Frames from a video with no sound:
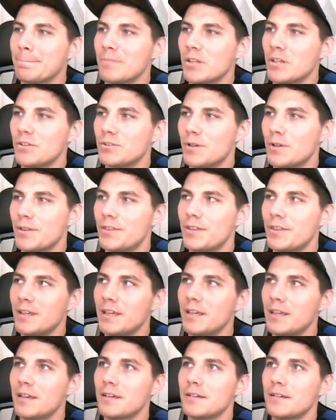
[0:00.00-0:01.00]
So I
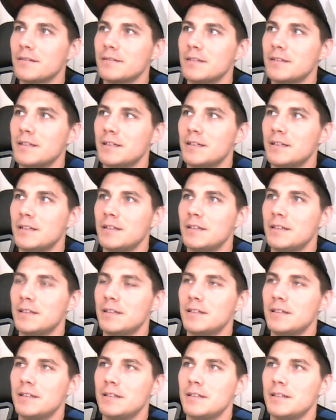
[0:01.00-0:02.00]
think
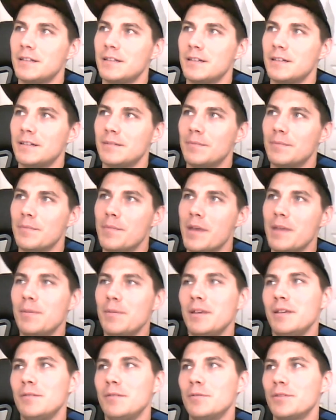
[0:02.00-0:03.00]

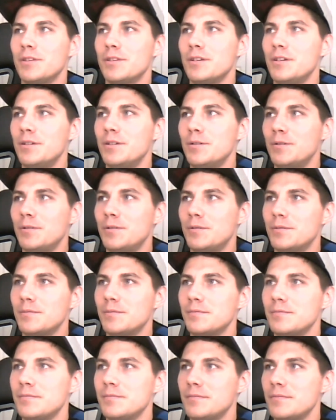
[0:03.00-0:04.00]
maybe with the
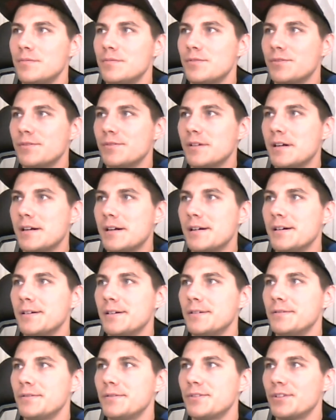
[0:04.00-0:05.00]
new
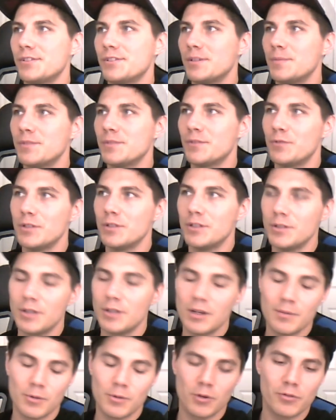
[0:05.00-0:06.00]
systems, if we do
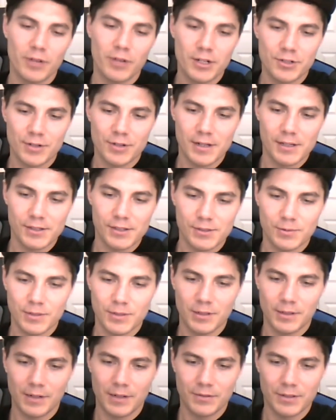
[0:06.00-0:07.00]
go more ray traced, we
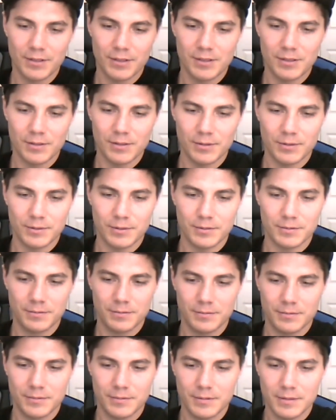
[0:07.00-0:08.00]
don't have to do
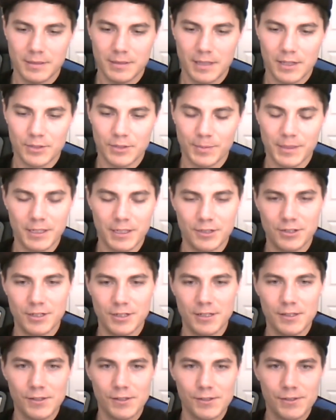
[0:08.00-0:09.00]
as many
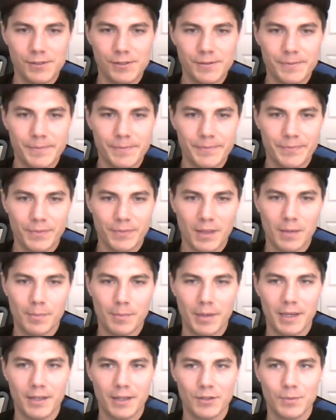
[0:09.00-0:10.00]
cheats and
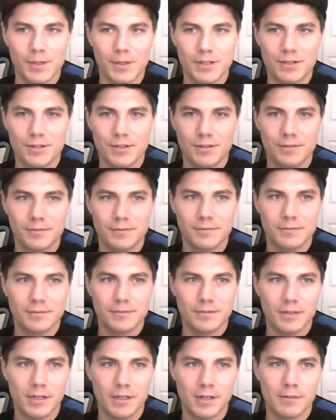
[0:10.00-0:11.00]
bake as much,
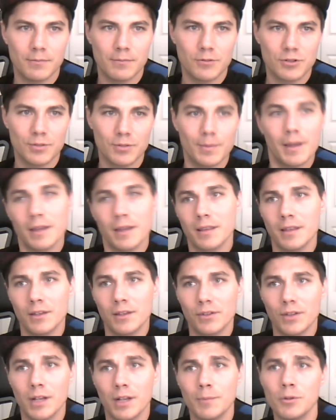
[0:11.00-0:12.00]
which would make
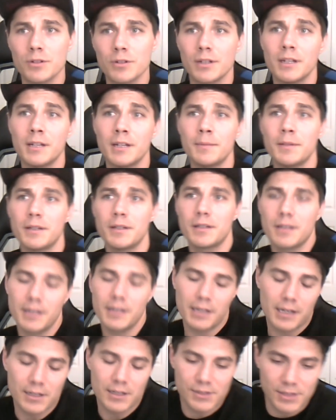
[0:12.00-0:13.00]
things a lot more dynamic.
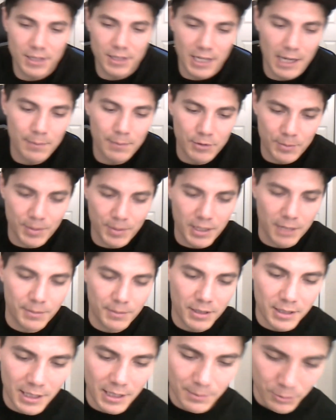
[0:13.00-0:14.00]
Like I could see games
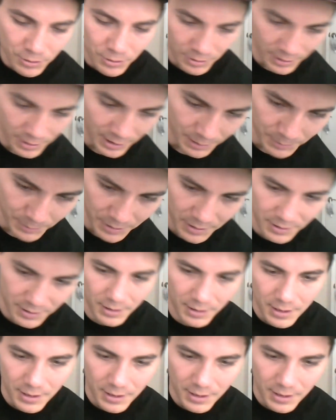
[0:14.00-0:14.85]
becoming a lot more dynamic.